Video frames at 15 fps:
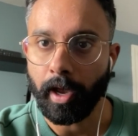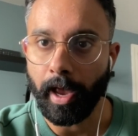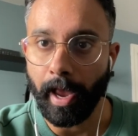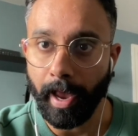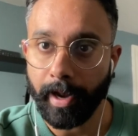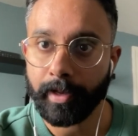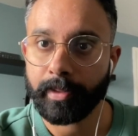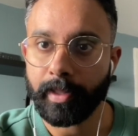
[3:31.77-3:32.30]

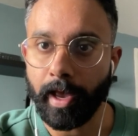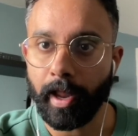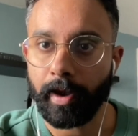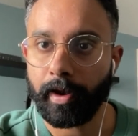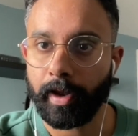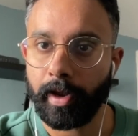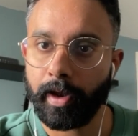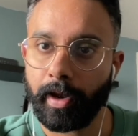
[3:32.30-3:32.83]
and then
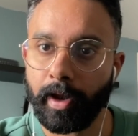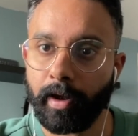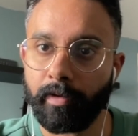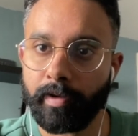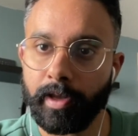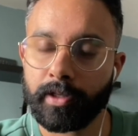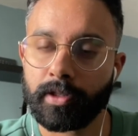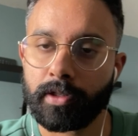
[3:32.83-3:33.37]

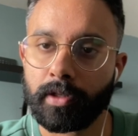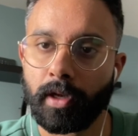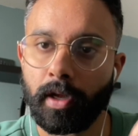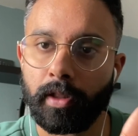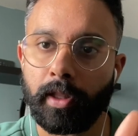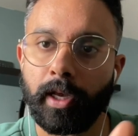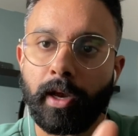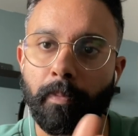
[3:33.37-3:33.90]
increase
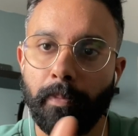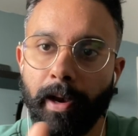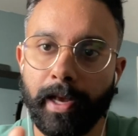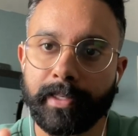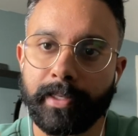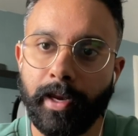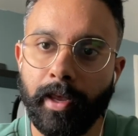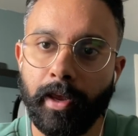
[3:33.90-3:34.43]
the
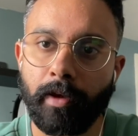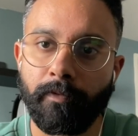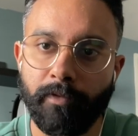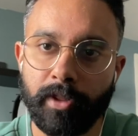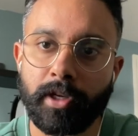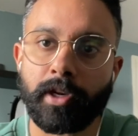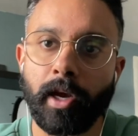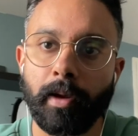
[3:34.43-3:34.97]
complexity
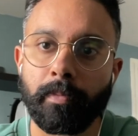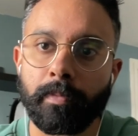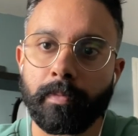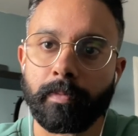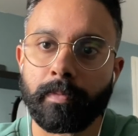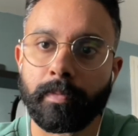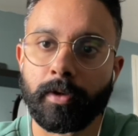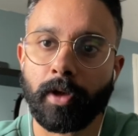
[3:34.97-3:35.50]
with time.
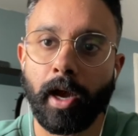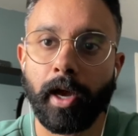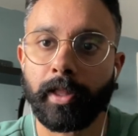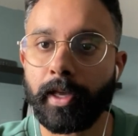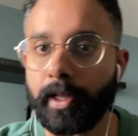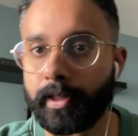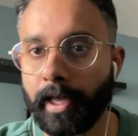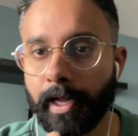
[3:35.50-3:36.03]
I
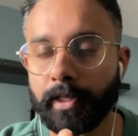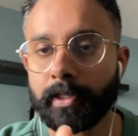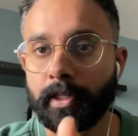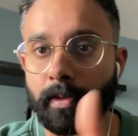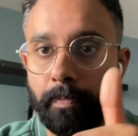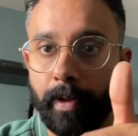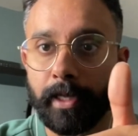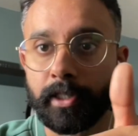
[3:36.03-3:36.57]
think that's the
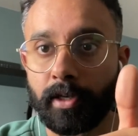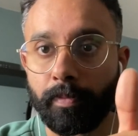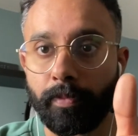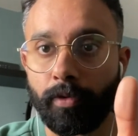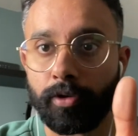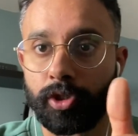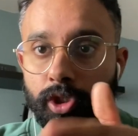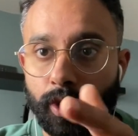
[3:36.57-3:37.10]
best
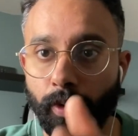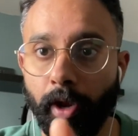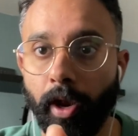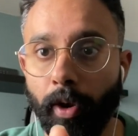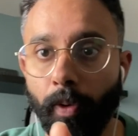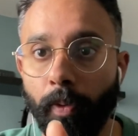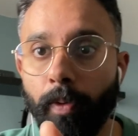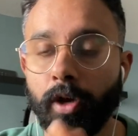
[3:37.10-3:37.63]
approach you can
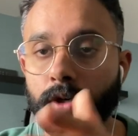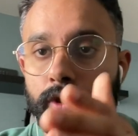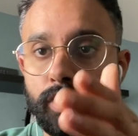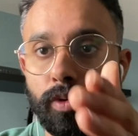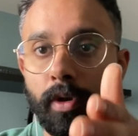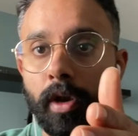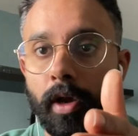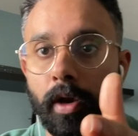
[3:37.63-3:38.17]
do
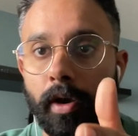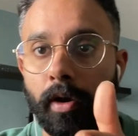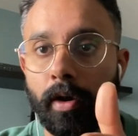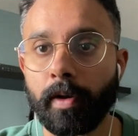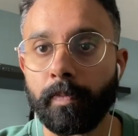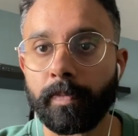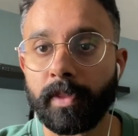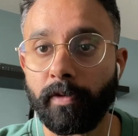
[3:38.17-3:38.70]
to learn
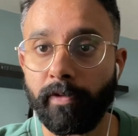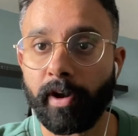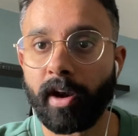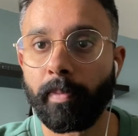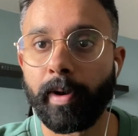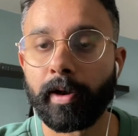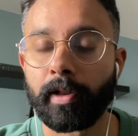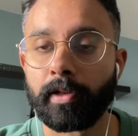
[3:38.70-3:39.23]
the
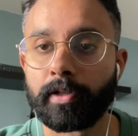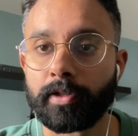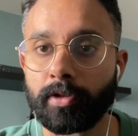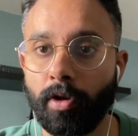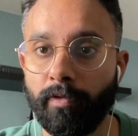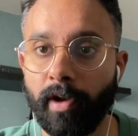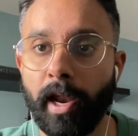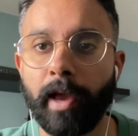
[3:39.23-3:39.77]
fundamentals
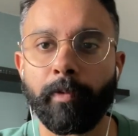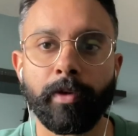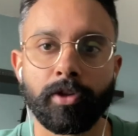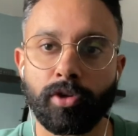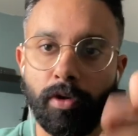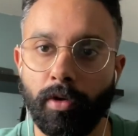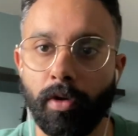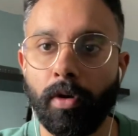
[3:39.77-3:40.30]
of a language
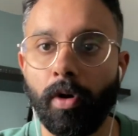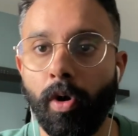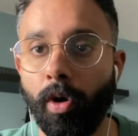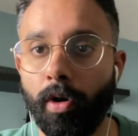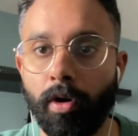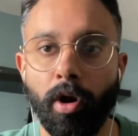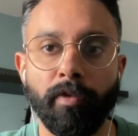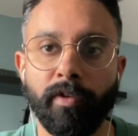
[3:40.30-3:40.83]

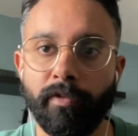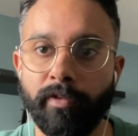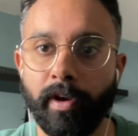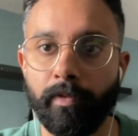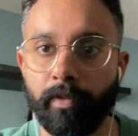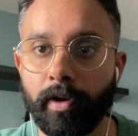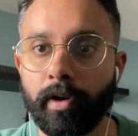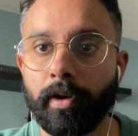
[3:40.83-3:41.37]
or of a
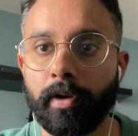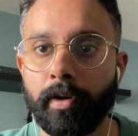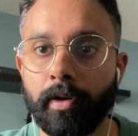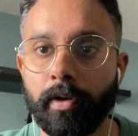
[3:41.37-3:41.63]
framework.